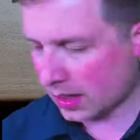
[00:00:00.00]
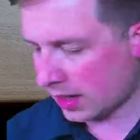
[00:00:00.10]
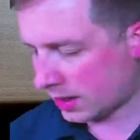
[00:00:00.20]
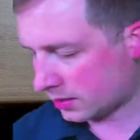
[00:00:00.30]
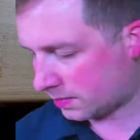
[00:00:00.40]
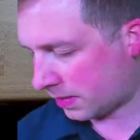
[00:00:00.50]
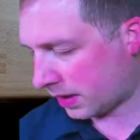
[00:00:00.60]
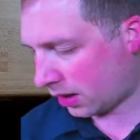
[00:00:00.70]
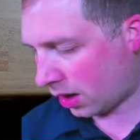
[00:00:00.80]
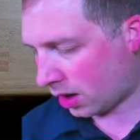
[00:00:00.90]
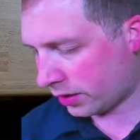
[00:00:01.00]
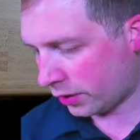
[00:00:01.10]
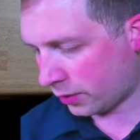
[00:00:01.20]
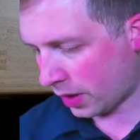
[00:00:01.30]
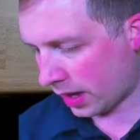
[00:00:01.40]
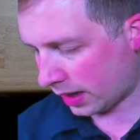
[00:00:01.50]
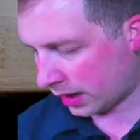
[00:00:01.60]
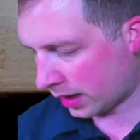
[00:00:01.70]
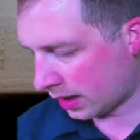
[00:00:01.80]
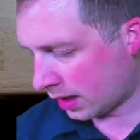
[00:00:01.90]
has been on
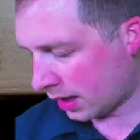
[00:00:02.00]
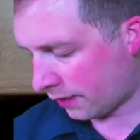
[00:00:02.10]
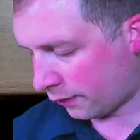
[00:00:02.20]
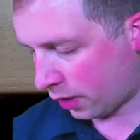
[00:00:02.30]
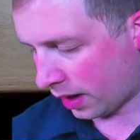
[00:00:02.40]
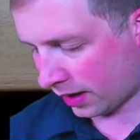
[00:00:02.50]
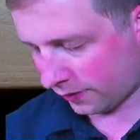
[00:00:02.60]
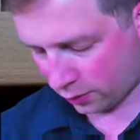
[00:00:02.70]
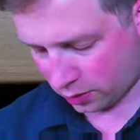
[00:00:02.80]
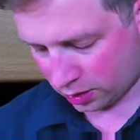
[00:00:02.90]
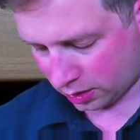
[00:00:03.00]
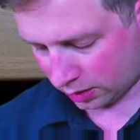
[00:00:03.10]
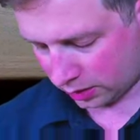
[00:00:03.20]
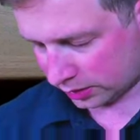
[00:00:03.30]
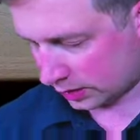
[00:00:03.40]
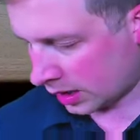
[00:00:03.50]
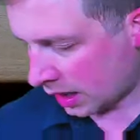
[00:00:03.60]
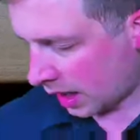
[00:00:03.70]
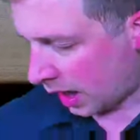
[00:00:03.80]
Newegg for $84.